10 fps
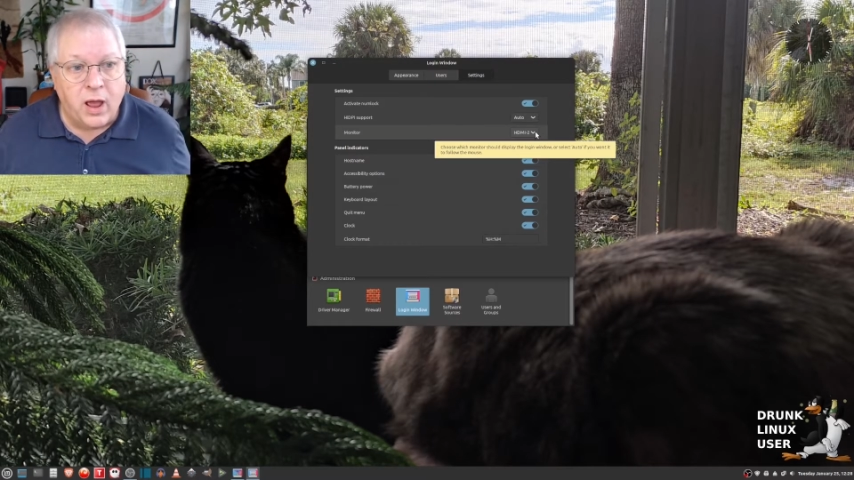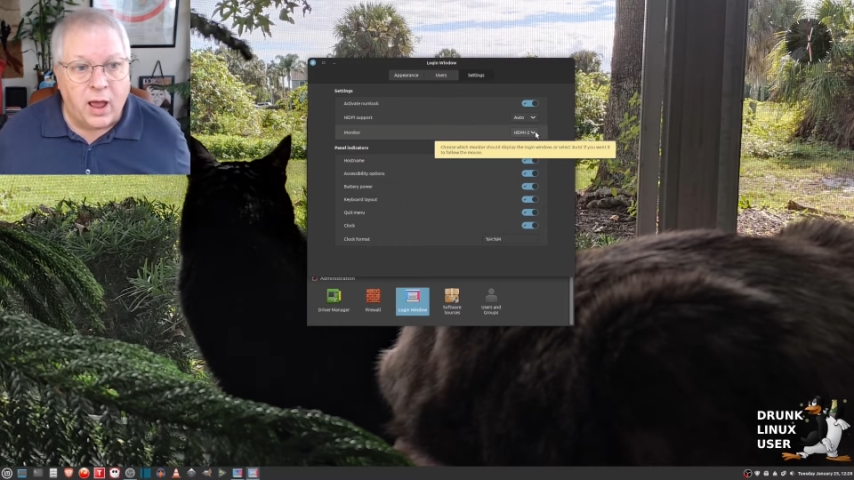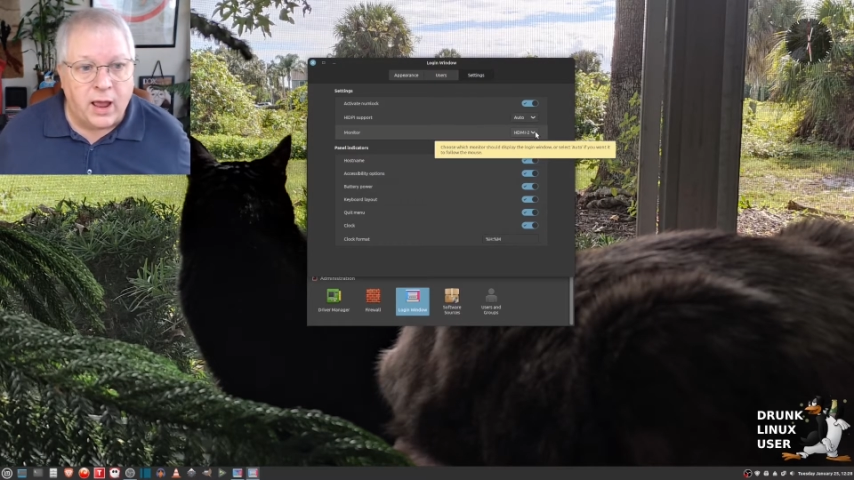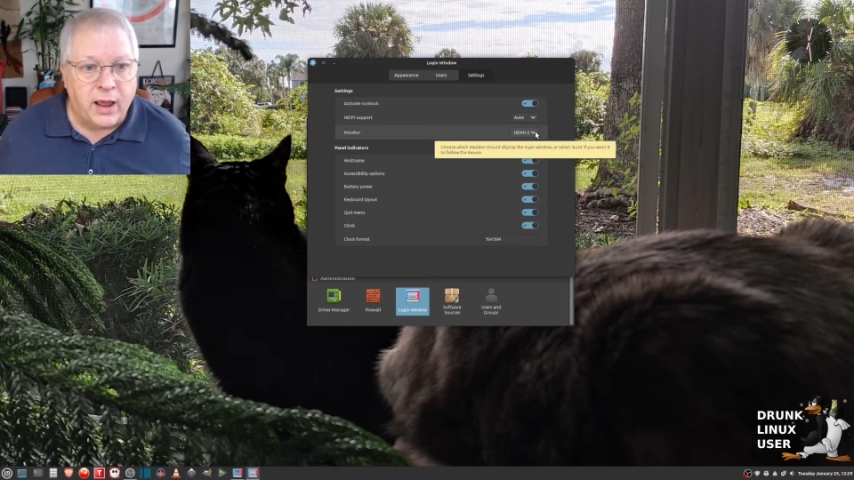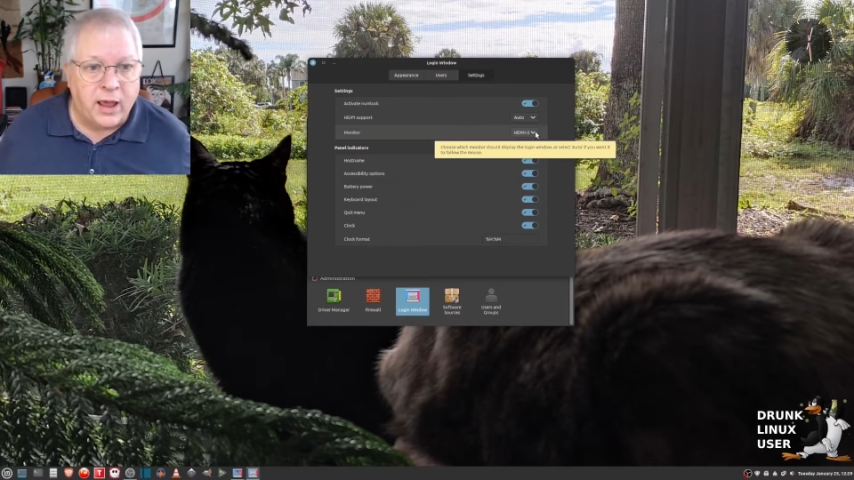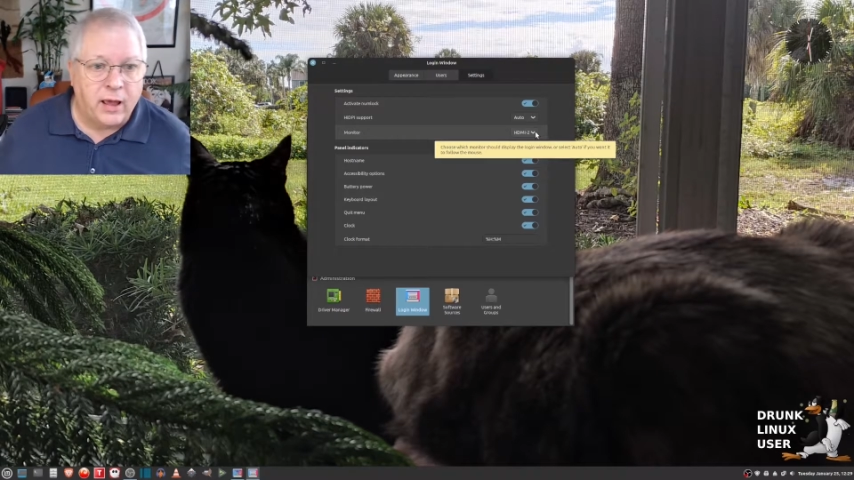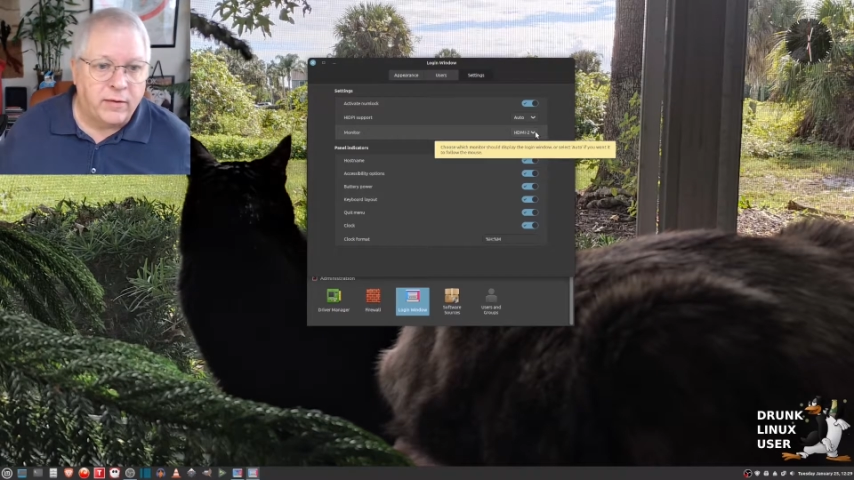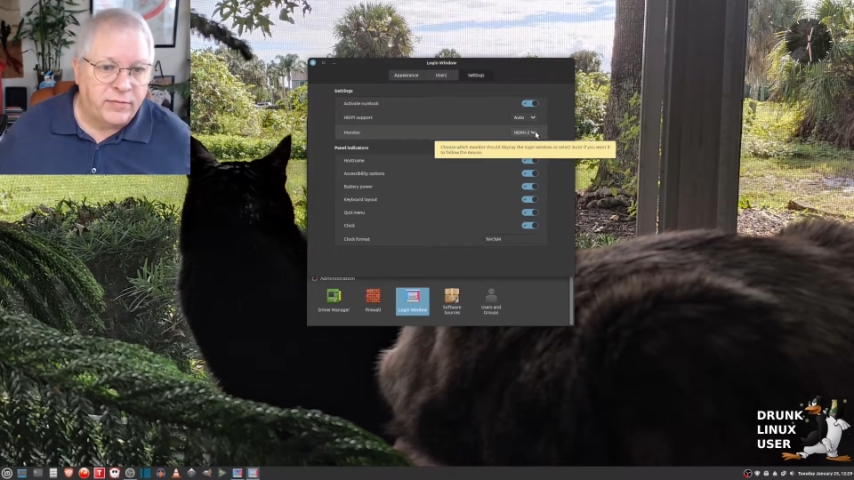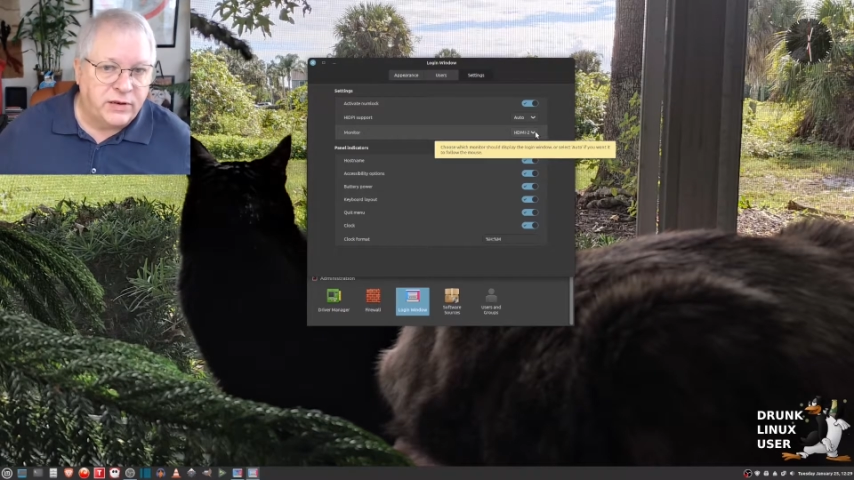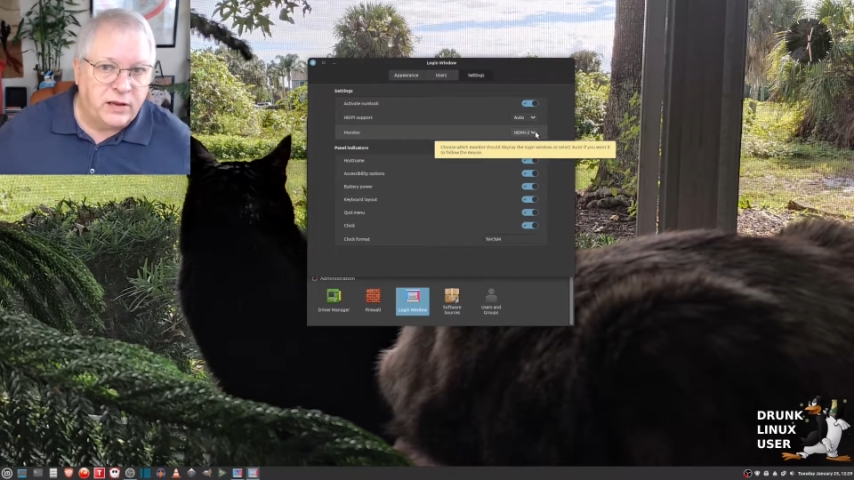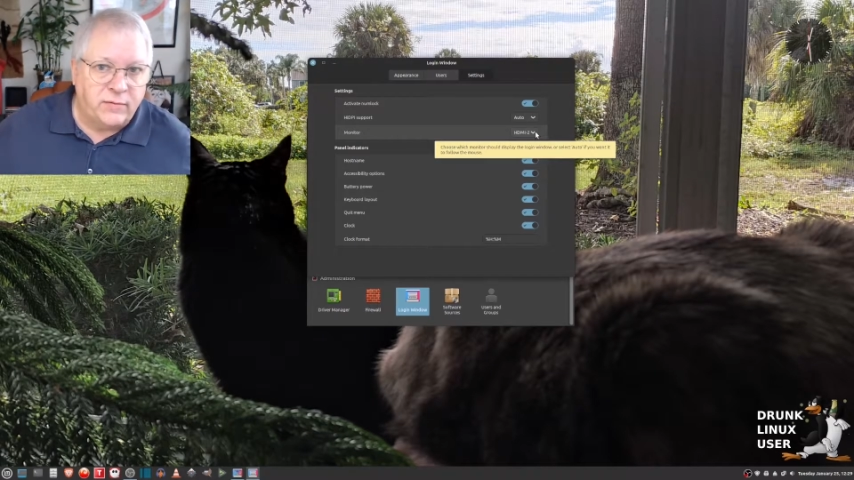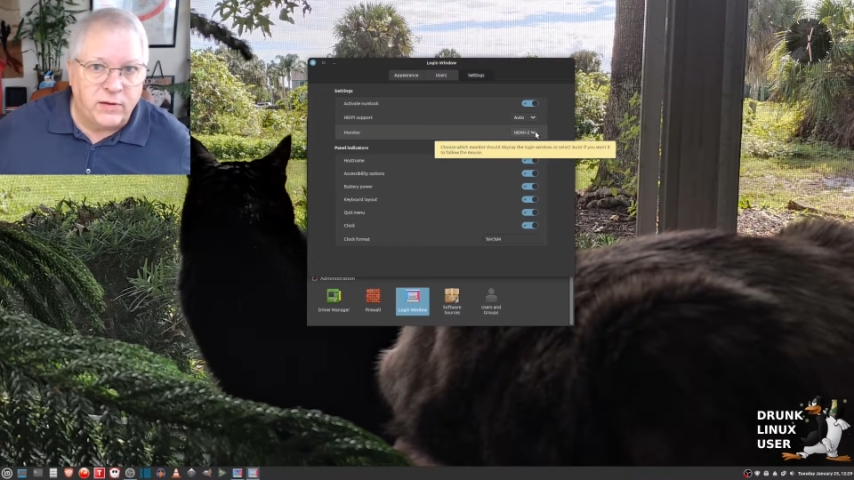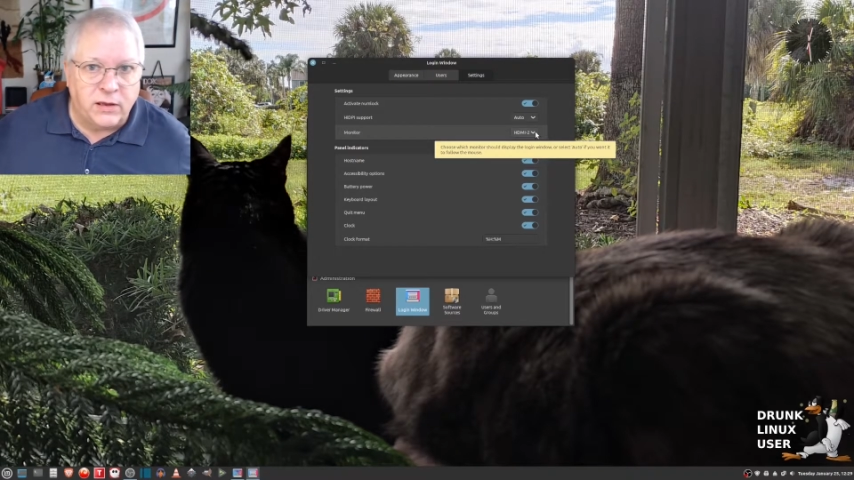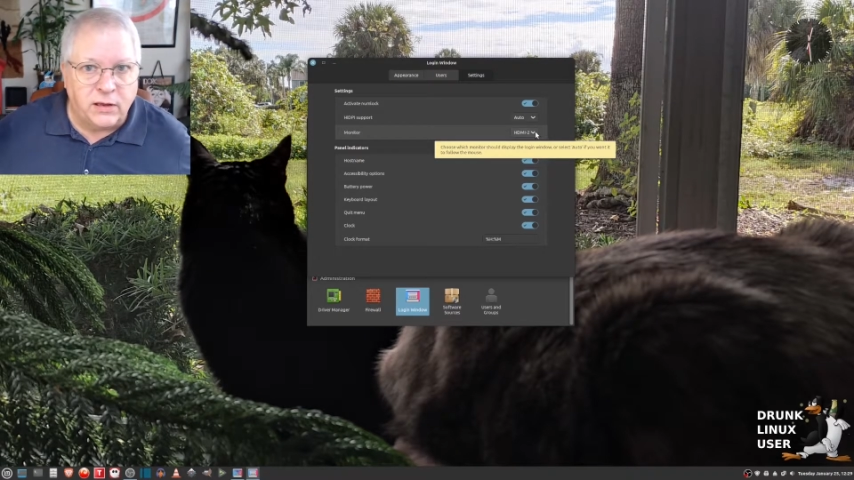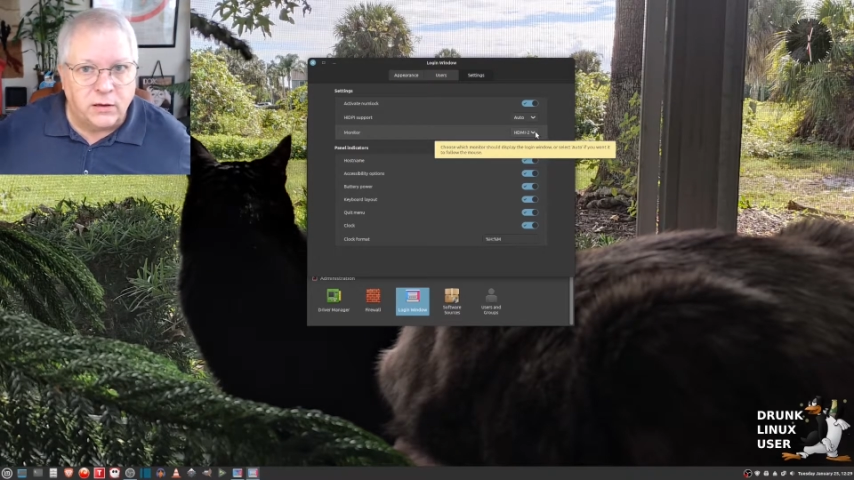I have the
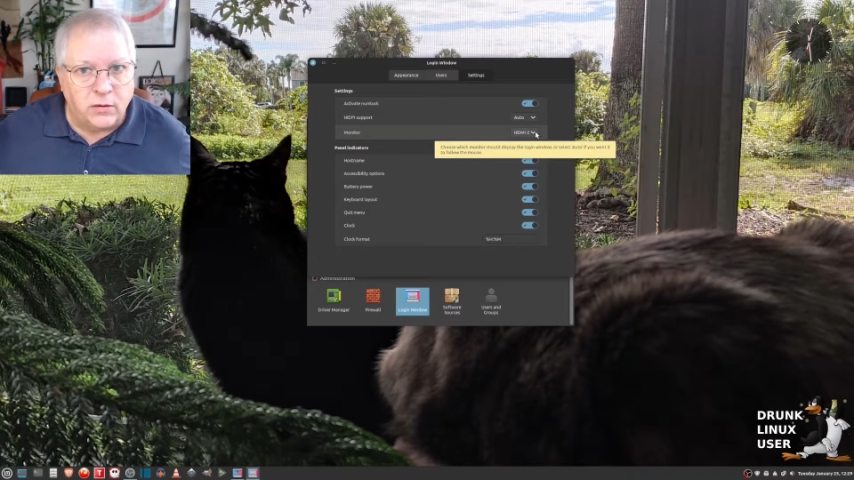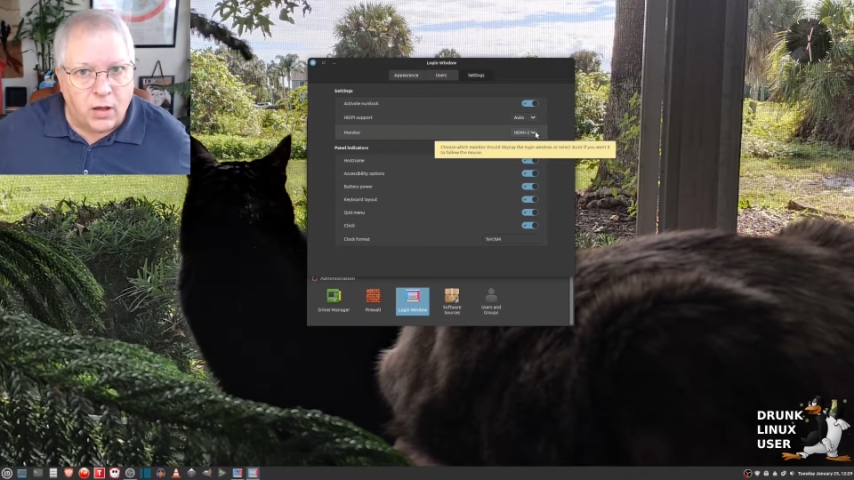TV